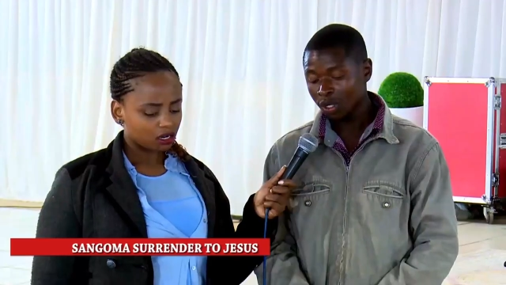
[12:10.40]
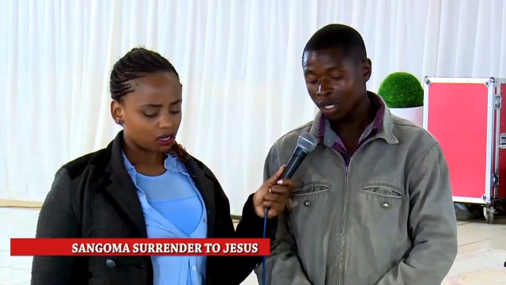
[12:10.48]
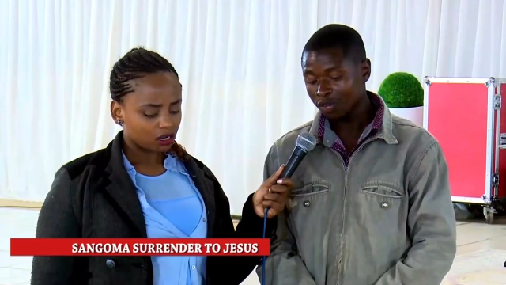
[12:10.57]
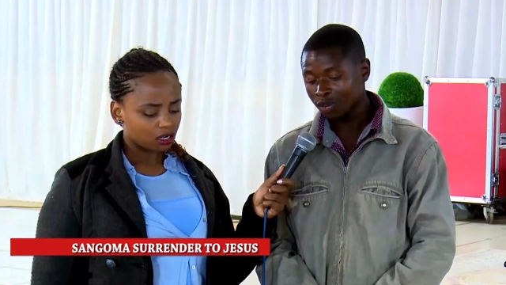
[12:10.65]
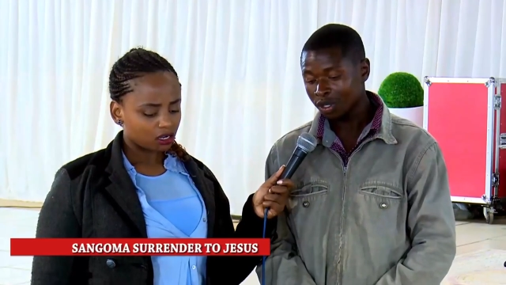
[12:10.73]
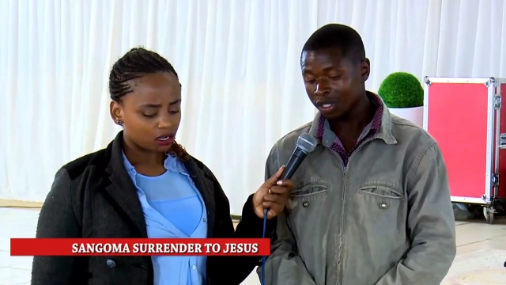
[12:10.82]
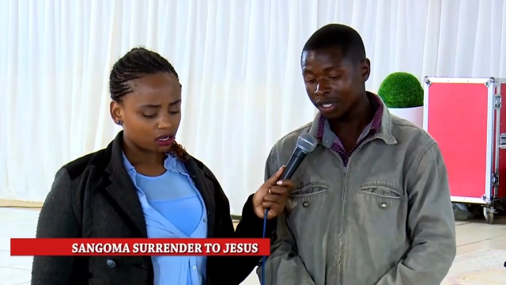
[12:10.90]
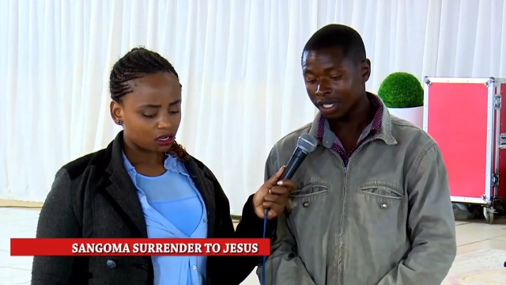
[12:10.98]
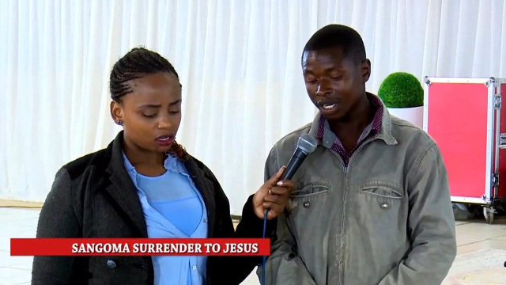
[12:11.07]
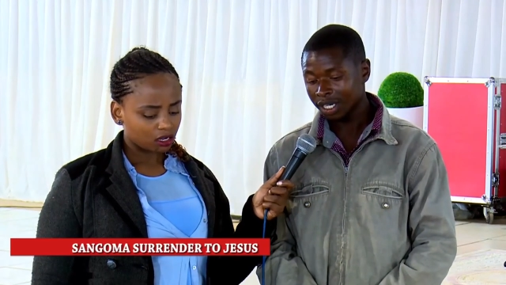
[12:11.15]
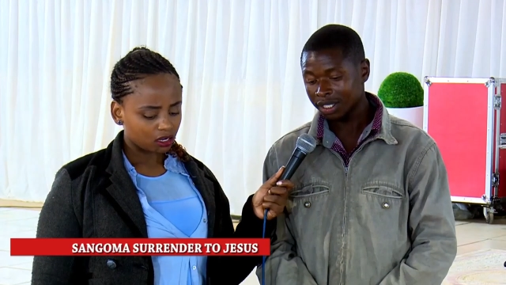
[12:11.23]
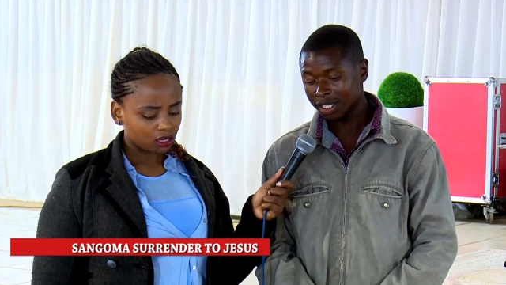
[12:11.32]
Speaker 1: we have got the
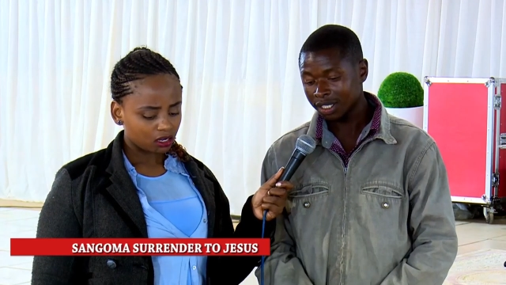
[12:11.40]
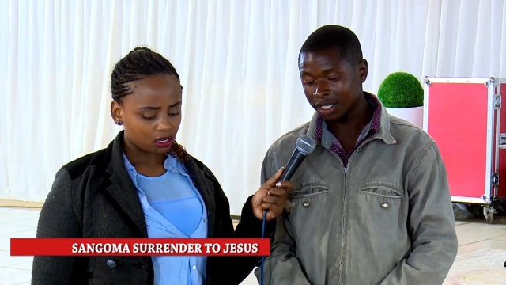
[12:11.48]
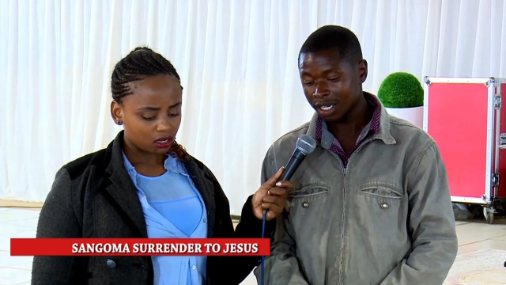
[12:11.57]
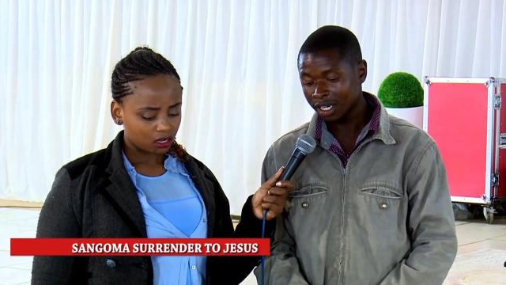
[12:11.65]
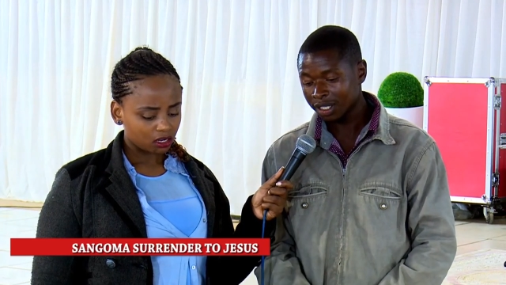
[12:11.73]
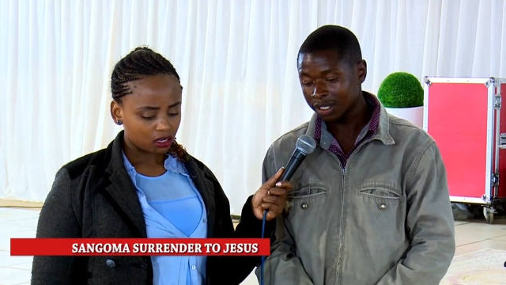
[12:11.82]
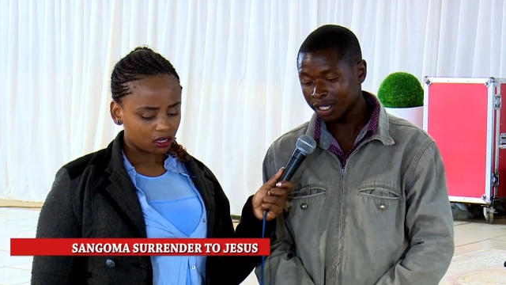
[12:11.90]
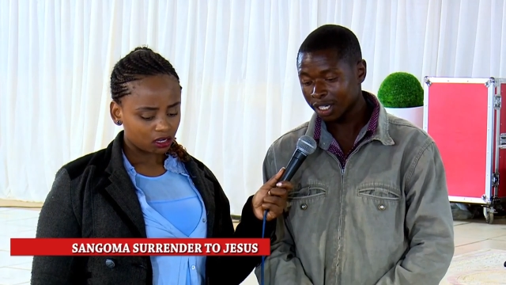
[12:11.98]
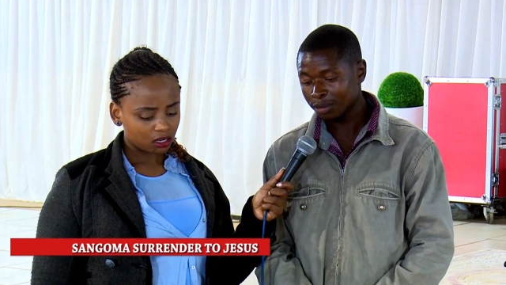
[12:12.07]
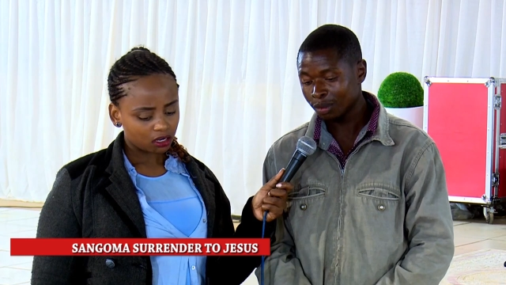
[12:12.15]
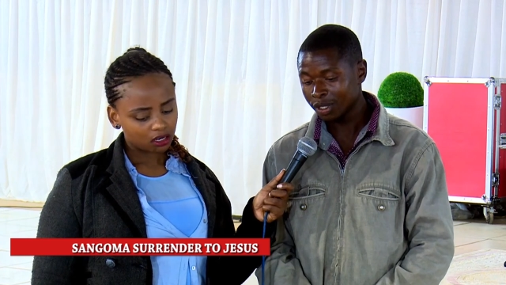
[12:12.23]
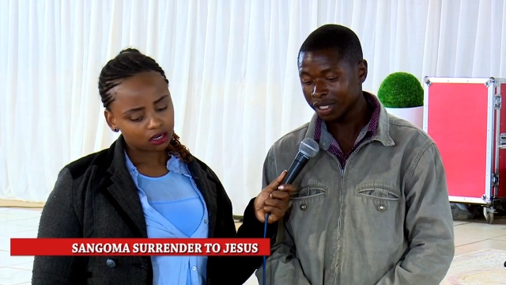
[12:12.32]
ancestral
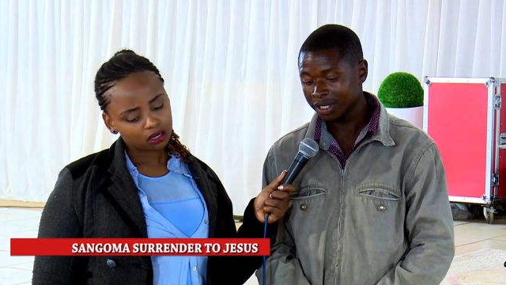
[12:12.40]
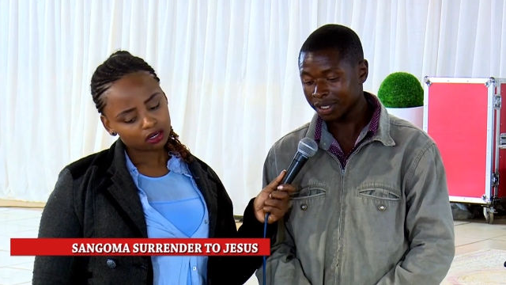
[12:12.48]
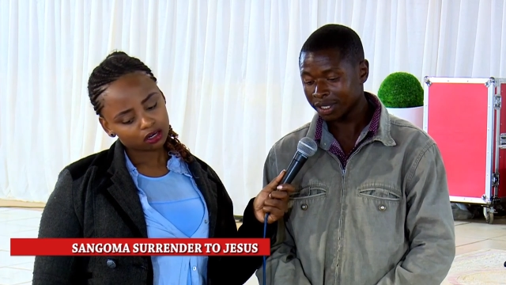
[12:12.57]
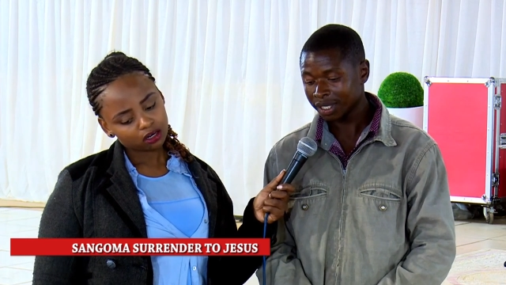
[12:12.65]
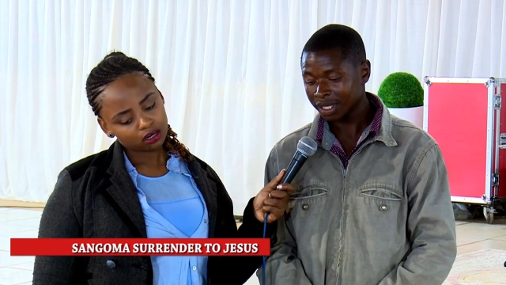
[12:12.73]
ceremonies.